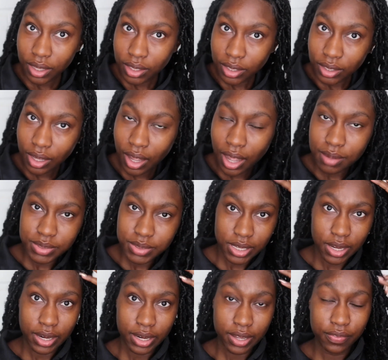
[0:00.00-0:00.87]
Y'all, I'm
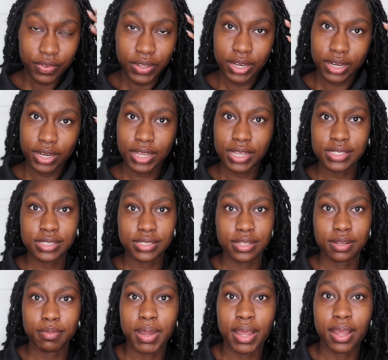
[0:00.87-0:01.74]
sorry if you hear kids
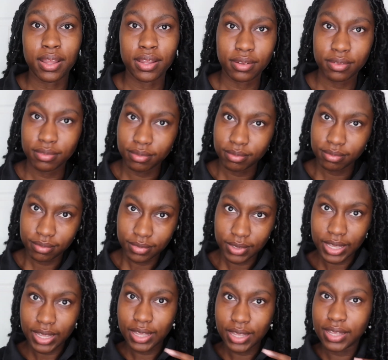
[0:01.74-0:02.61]
in the back.
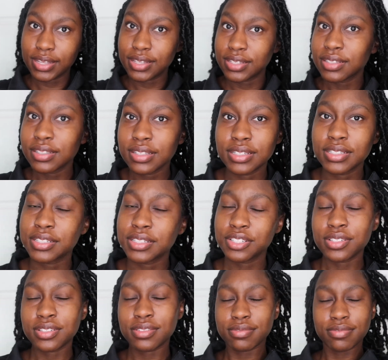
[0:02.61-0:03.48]
The kids is
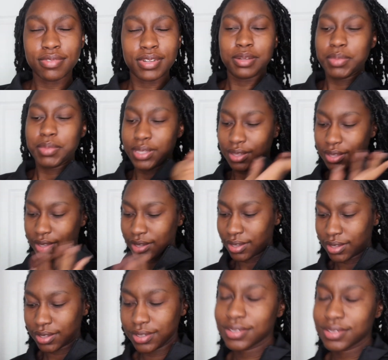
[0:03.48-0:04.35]
just gonna be
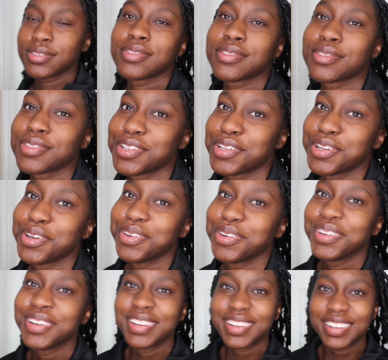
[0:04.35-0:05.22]
kids, you
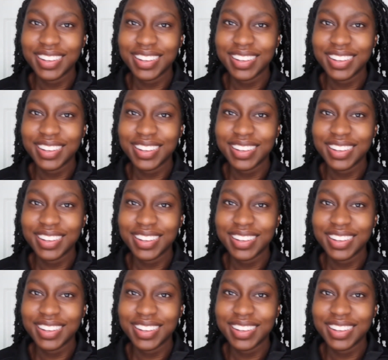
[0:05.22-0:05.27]
know.